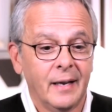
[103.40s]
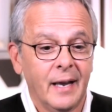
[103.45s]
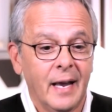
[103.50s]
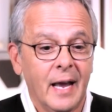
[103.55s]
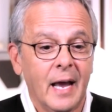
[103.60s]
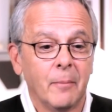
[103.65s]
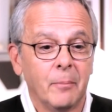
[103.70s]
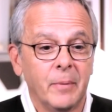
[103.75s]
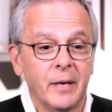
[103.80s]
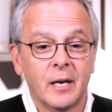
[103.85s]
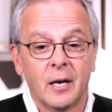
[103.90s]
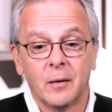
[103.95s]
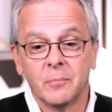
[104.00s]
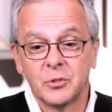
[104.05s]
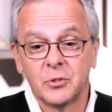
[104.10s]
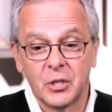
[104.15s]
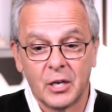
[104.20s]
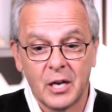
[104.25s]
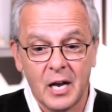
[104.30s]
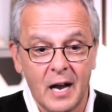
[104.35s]
and becomes
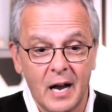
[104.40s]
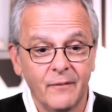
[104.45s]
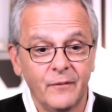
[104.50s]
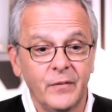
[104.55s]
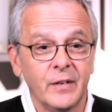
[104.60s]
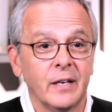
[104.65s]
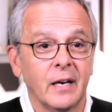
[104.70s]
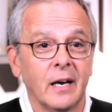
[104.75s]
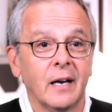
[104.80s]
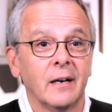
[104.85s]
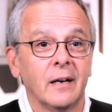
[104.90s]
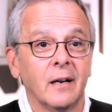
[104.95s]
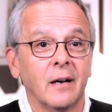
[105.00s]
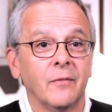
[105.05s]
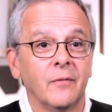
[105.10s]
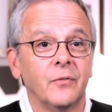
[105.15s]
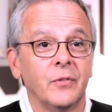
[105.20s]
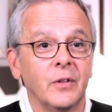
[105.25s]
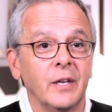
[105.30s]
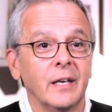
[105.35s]
the confidant of
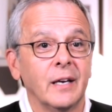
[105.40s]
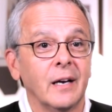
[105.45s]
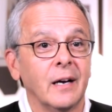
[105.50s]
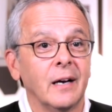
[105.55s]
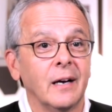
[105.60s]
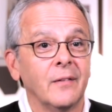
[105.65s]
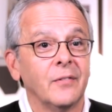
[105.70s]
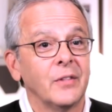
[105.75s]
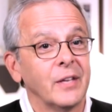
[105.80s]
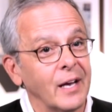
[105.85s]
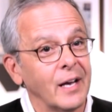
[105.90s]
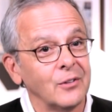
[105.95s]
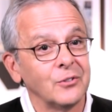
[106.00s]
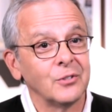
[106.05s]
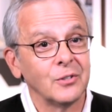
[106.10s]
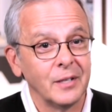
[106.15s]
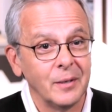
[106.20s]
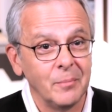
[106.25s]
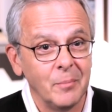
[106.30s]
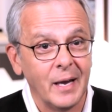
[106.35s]
the
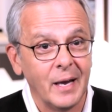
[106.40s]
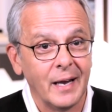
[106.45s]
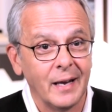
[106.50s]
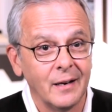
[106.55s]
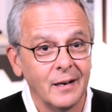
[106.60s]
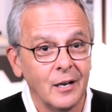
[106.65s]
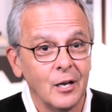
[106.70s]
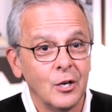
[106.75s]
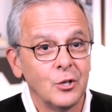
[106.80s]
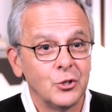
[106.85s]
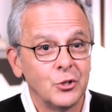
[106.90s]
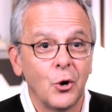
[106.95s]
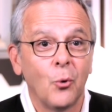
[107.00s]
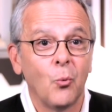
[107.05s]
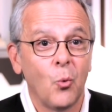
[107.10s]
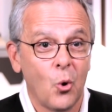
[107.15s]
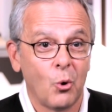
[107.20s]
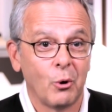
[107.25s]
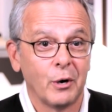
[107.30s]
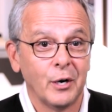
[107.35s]
elderly man, Joe
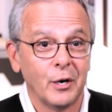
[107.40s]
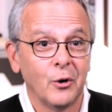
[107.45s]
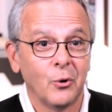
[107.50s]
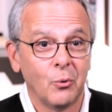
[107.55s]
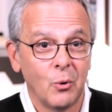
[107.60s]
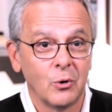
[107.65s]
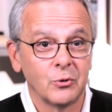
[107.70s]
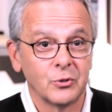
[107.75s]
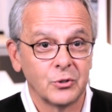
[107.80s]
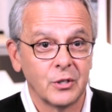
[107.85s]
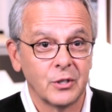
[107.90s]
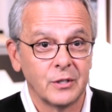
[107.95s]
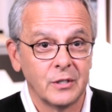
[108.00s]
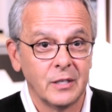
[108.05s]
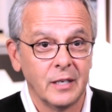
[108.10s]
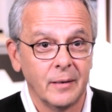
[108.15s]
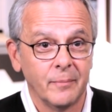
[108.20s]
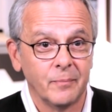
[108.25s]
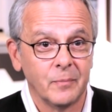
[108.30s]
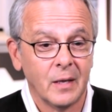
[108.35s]
Warren, who owns the
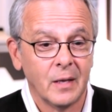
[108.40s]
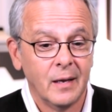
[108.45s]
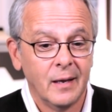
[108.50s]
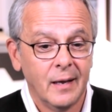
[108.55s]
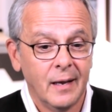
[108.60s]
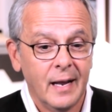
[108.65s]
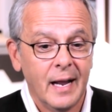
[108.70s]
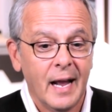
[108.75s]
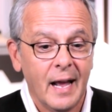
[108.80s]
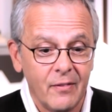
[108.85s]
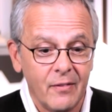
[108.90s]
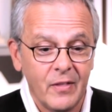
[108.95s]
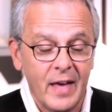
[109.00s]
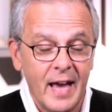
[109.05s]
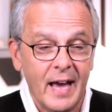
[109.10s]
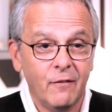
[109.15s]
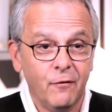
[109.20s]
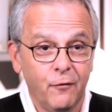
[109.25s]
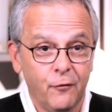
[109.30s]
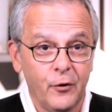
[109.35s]
team. And
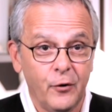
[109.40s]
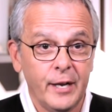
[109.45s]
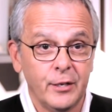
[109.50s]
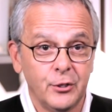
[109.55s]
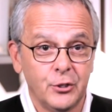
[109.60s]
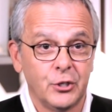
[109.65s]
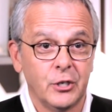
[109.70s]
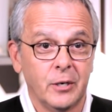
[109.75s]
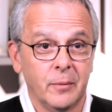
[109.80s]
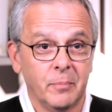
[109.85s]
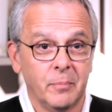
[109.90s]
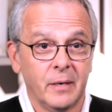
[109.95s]
that friendship